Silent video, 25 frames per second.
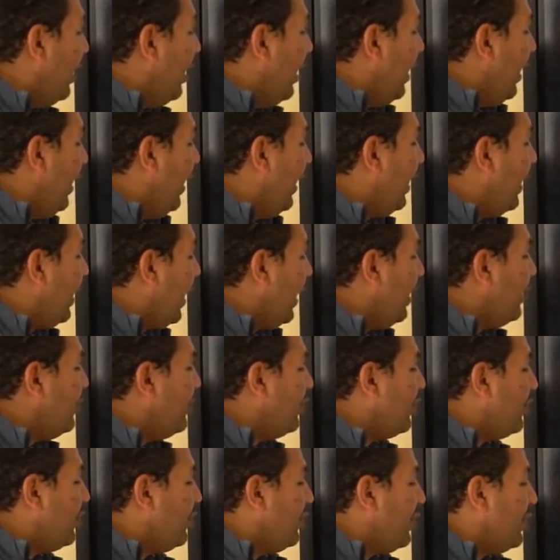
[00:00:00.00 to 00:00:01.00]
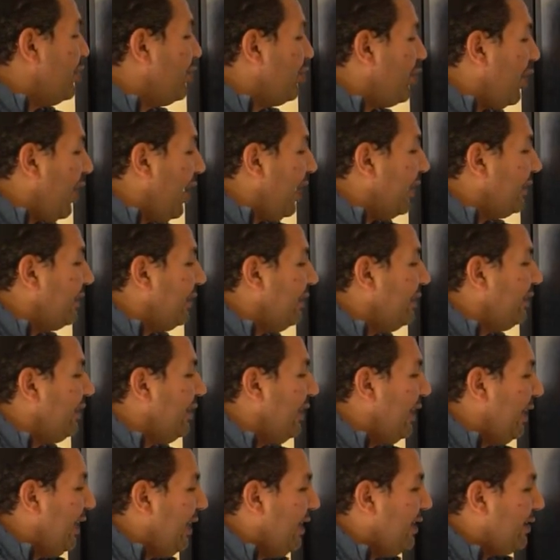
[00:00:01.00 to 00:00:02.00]
he gets distracted
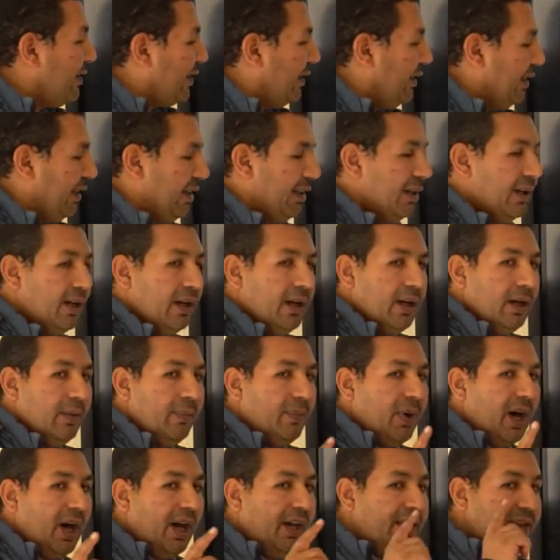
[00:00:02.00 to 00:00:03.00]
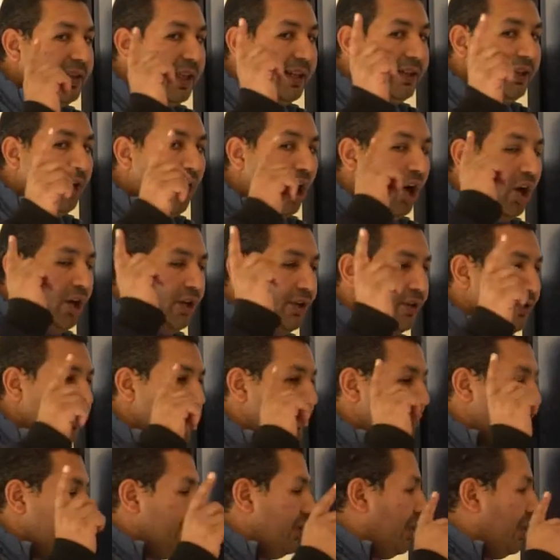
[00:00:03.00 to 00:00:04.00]
easily by the noise